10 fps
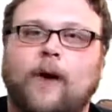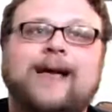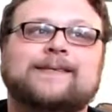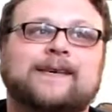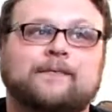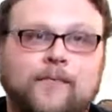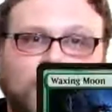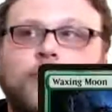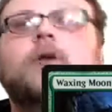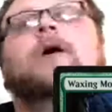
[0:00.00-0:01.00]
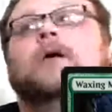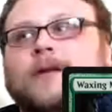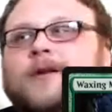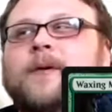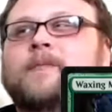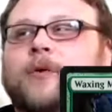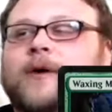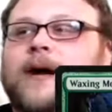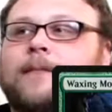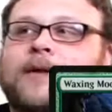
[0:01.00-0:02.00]
Waxing Moon, a little bit more
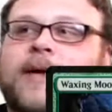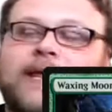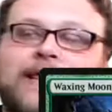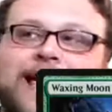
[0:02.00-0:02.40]
complicated.